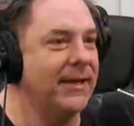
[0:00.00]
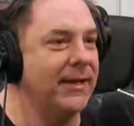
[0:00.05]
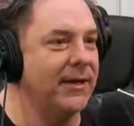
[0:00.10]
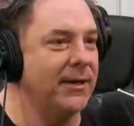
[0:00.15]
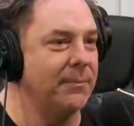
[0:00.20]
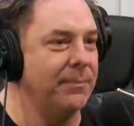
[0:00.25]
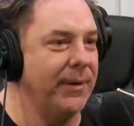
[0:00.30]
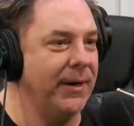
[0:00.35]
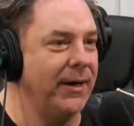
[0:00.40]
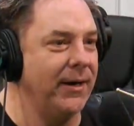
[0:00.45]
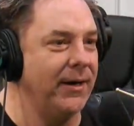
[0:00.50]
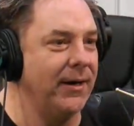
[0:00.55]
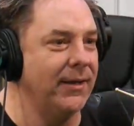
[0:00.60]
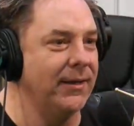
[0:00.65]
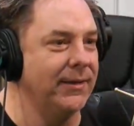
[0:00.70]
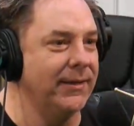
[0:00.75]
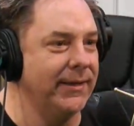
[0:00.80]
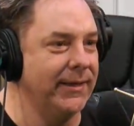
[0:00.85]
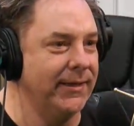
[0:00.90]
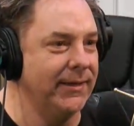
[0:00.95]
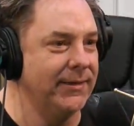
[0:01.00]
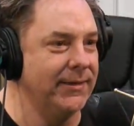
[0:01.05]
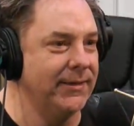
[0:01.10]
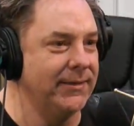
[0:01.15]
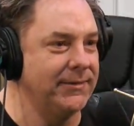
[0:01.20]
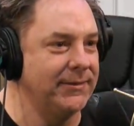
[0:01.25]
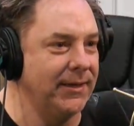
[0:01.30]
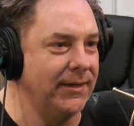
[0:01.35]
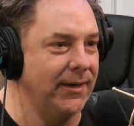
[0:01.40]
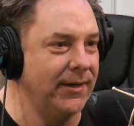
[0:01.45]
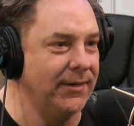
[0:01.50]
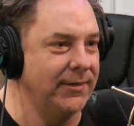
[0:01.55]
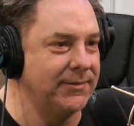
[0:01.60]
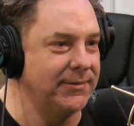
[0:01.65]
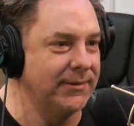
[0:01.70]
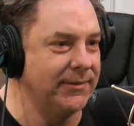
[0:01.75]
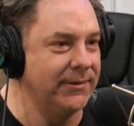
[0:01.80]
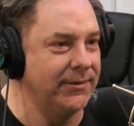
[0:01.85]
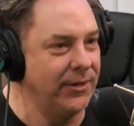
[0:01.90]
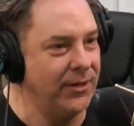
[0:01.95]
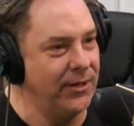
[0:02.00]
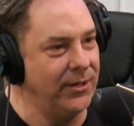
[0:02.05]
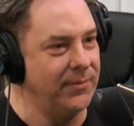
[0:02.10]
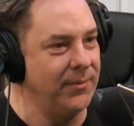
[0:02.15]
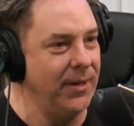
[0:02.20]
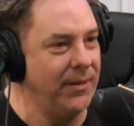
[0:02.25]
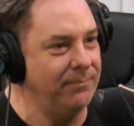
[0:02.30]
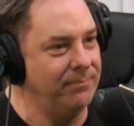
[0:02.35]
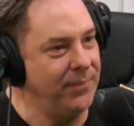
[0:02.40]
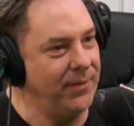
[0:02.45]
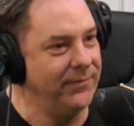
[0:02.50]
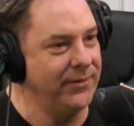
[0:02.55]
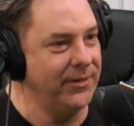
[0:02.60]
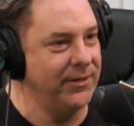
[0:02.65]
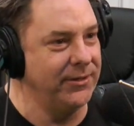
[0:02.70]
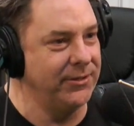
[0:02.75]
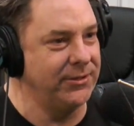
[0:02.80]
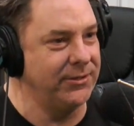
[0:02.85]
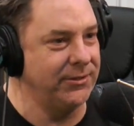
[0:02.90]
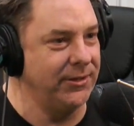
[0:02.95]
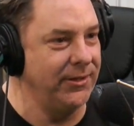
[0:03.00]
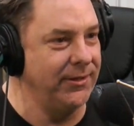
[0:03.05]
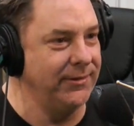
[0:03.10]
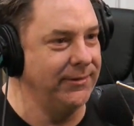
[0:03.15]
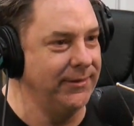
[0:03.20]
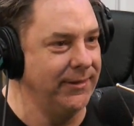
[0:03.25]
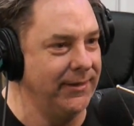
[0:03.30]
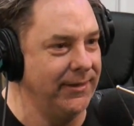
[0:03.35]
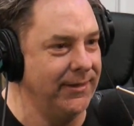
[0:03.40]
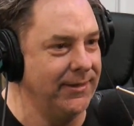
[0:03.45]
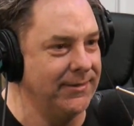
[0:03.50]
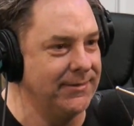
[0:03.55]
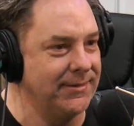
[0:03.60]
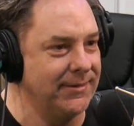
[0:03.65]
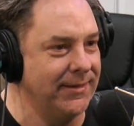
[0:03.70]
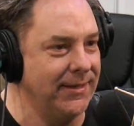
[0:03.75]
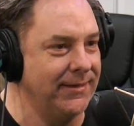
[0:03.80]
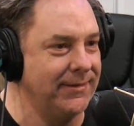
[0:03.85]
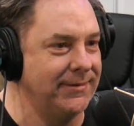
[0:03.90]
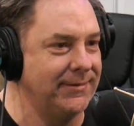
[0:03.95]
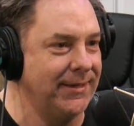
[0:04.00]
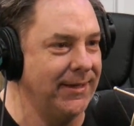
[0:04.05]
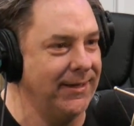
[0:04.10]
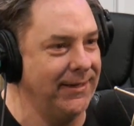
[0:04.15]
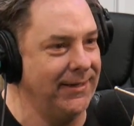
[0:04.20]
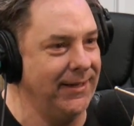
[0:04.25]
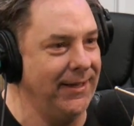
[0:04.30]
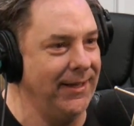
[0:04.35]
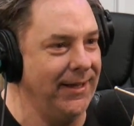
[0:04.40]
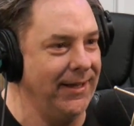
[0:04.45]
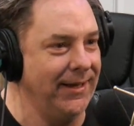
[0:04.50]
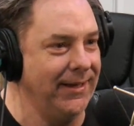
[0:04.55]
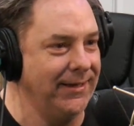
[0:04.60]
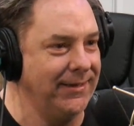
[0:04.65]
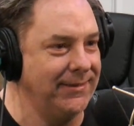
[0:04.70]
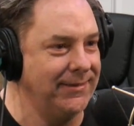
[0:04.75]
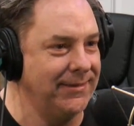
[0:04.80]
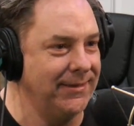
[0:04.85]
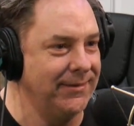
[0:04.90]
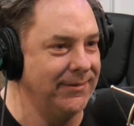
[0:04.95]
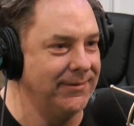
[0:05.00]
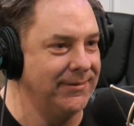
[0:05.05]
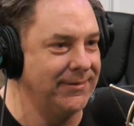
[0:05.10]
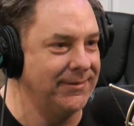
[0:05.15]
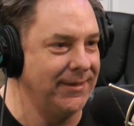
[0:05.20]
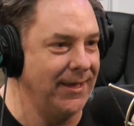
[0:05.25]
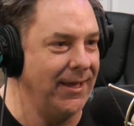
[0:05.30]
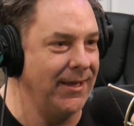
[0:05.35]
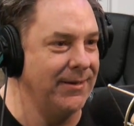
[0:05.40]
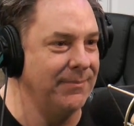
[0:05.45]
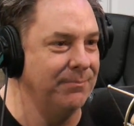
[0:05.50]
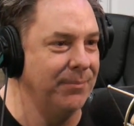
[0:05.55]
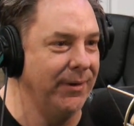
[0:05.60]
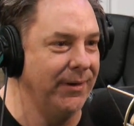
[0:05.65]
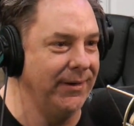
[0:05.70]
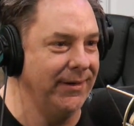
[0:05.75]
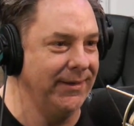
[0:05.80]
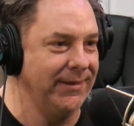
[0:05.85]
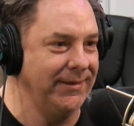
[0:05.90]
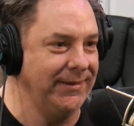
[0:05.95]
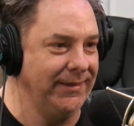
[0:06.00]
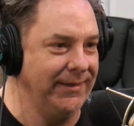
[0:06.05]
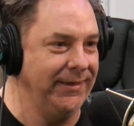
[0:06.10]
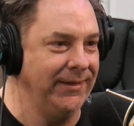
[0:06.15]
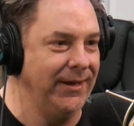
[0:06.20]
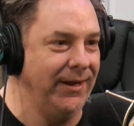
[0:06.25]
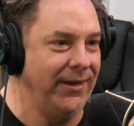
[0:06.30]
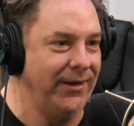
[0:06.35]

a pair of leotards and throw them up over your shoulders and then take a hike to San Bernardino?